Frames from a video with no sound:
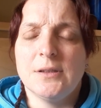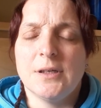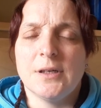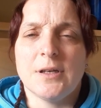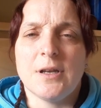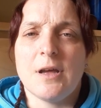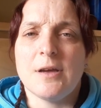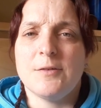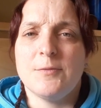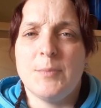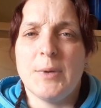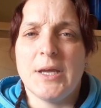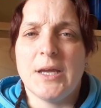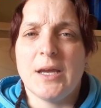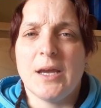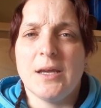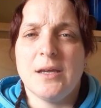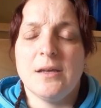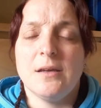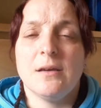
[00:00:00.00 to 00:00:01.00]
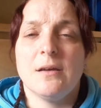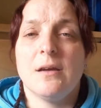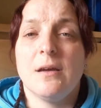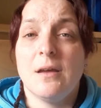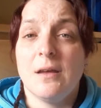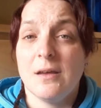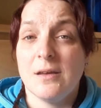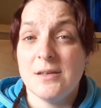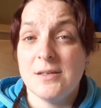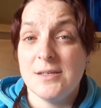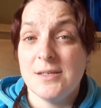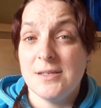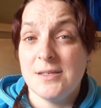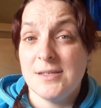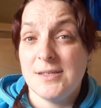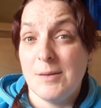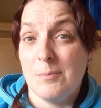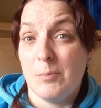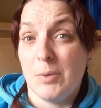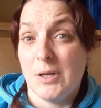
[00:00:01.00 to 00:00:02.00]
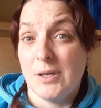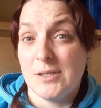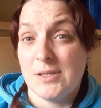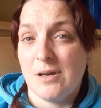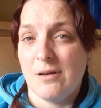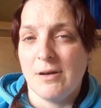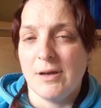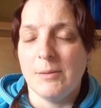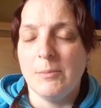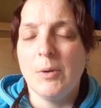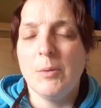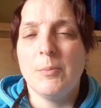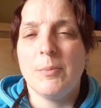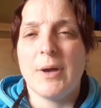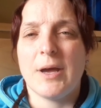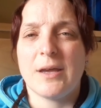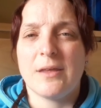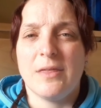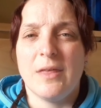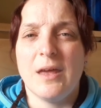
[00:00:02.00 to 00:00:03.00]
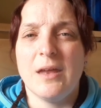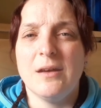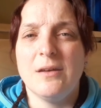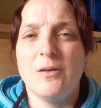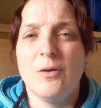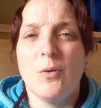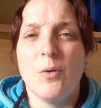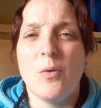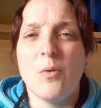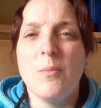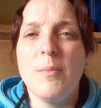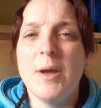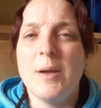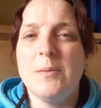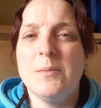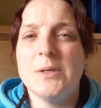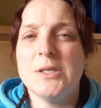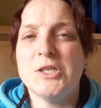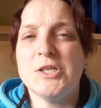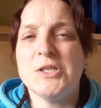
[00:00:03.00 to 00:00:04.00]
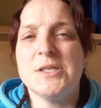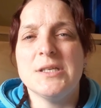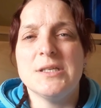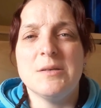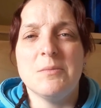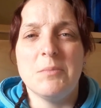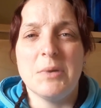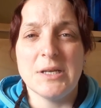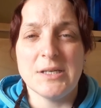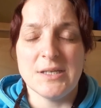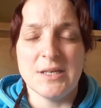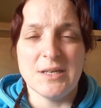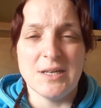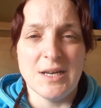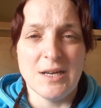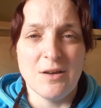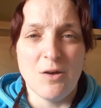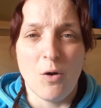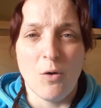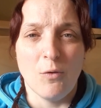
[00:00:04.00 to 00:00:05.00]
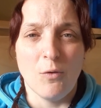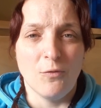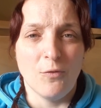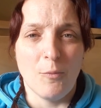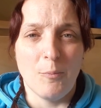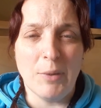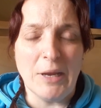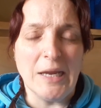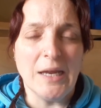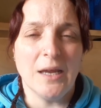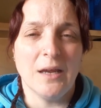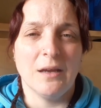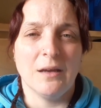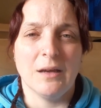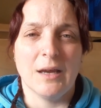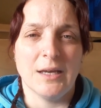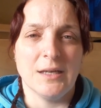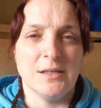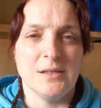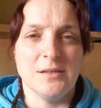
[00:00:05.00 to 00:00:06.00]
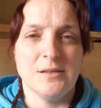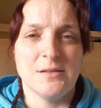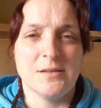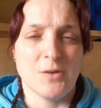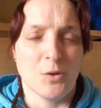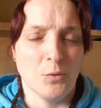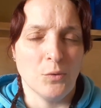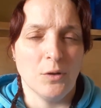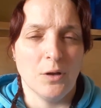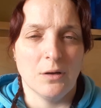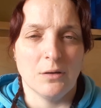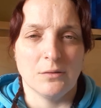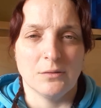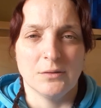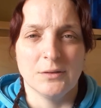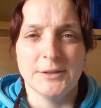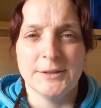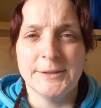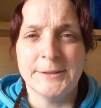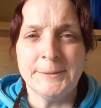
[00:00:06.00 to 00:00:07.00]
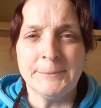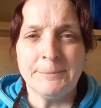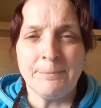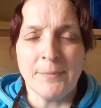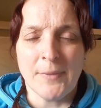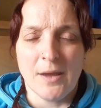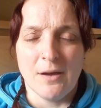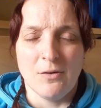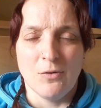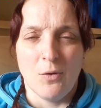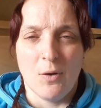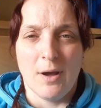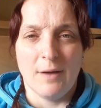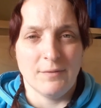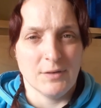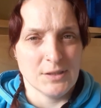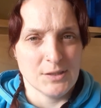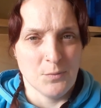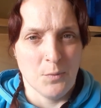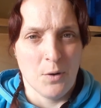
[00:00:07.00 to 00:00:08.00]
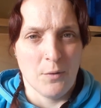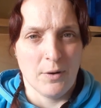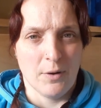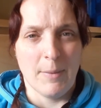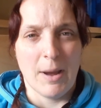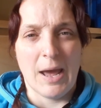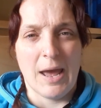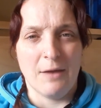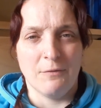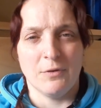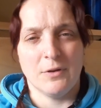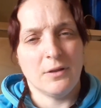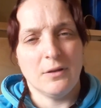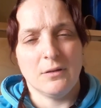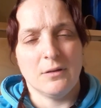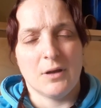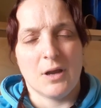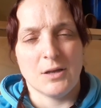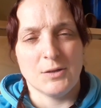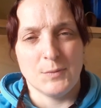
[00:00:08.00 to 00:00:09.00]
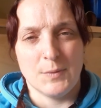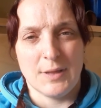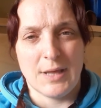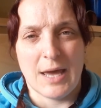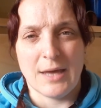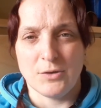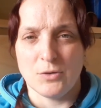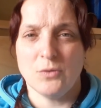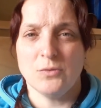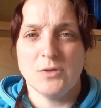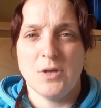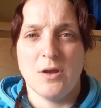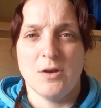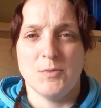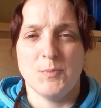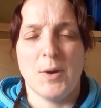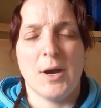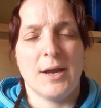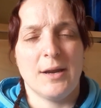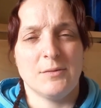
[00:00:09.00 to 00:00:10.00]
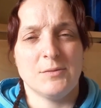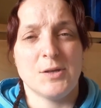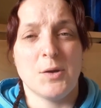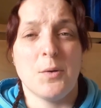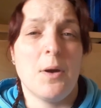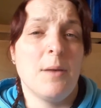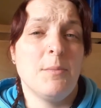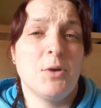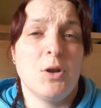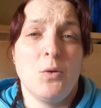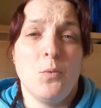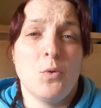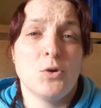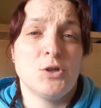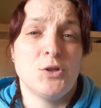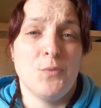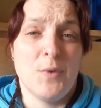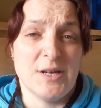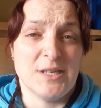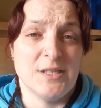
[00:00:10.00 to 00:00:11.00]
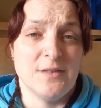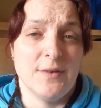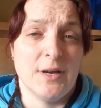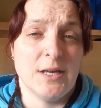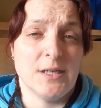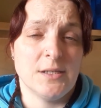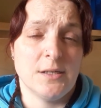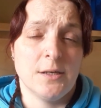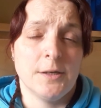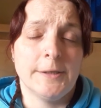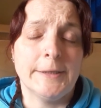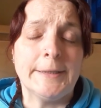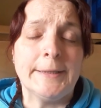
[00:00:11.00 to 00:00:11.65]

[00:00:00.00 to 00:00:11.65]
And life being a simpler time back then, or maybe just the simplicity of being a schoolgirl and not having to worry about everything that goes with adulthood. So I'm going to watch the rest of it.